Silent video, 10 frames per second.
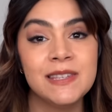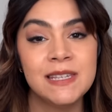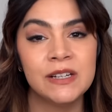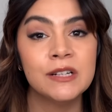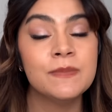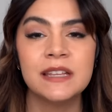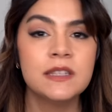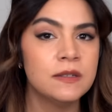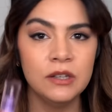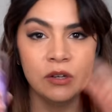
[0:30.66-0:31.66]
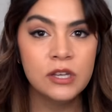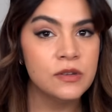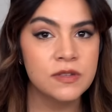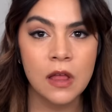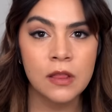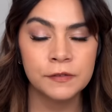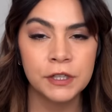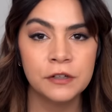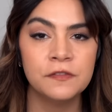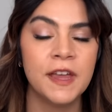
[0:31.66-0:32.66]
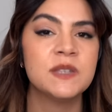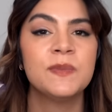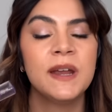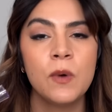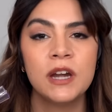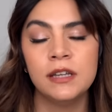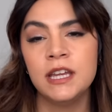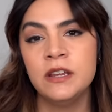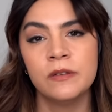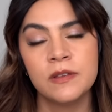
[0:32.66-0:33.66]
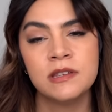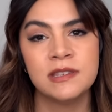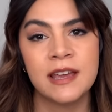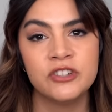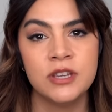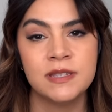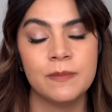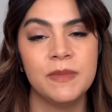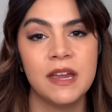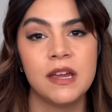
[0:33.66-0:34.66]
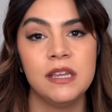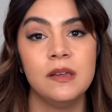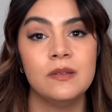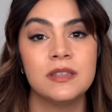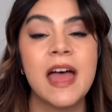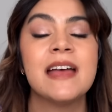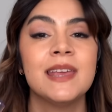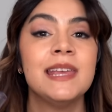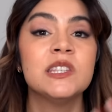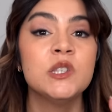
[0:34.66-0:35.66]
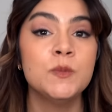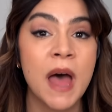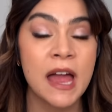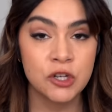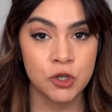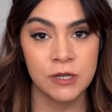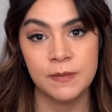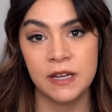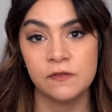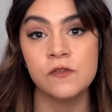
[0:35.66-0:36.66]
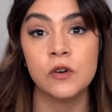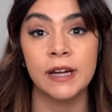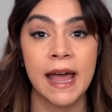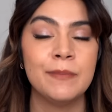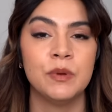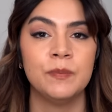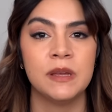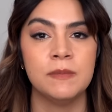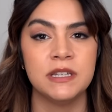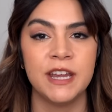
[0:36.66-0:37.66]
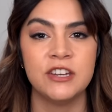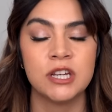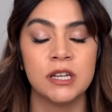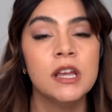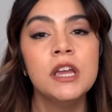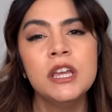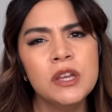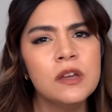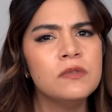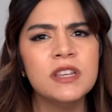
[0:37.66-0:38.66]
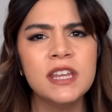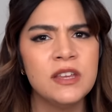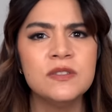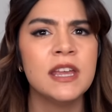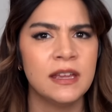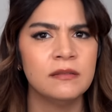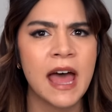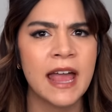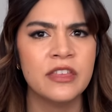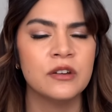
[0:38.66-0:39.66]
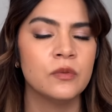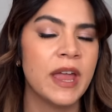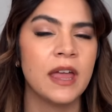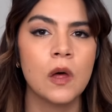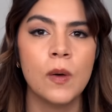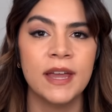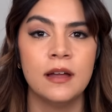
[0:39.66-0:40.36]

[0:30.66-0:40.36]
serum that you can use all over your face, but I want to let you know this is actually something I use as a spot treatment for hyperpigmentation. You can really use it either way, quite